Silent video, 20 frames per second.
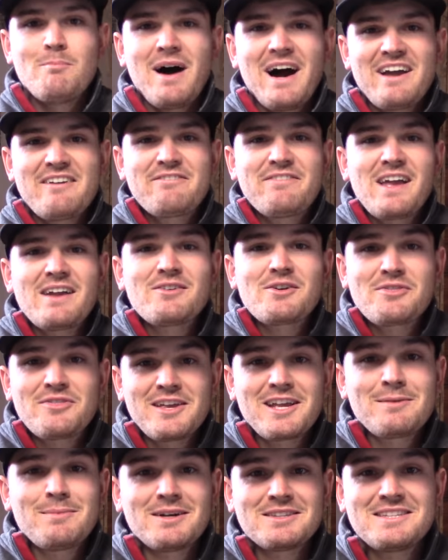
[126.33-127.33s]
My favorite
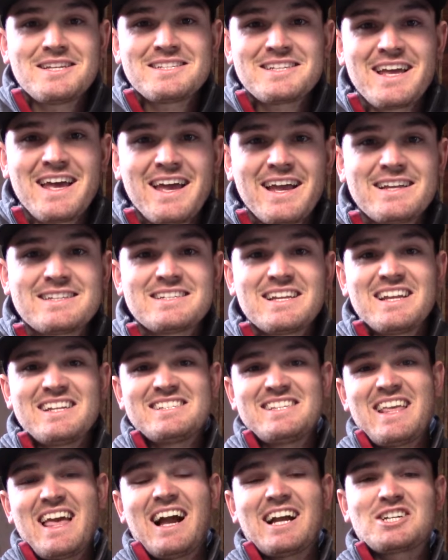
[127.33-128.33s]
thing about these eggs
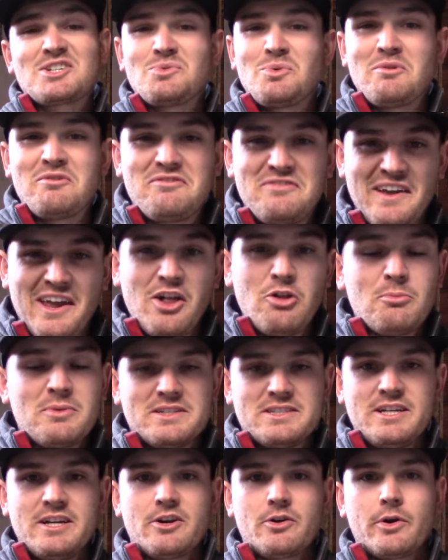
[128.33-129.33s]
is the actual veil
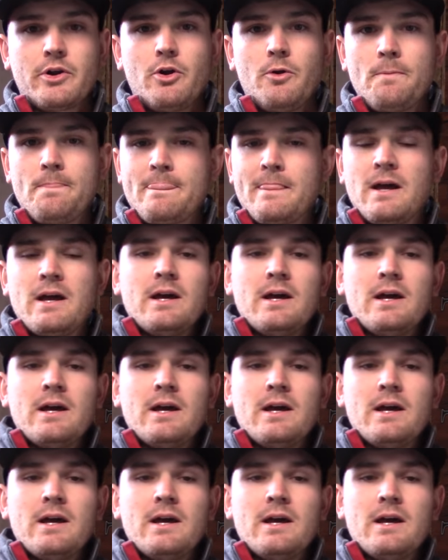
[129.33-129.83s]
material.